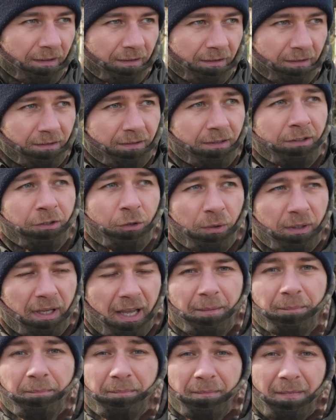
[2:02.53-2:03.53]
you
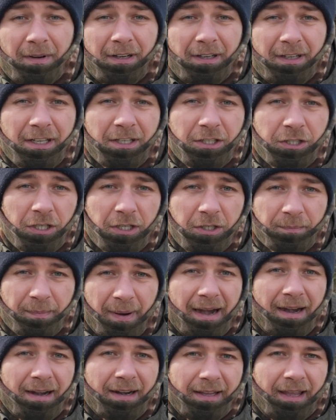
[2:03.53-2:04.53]
can literally
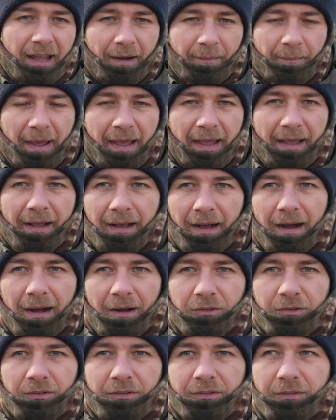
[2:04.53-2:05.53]
barely can make
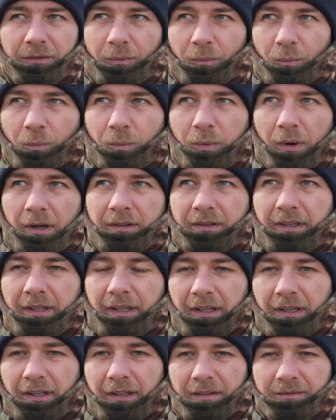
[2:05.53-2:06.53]
out what
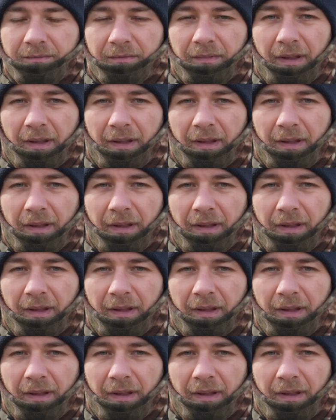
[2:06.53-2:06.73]
the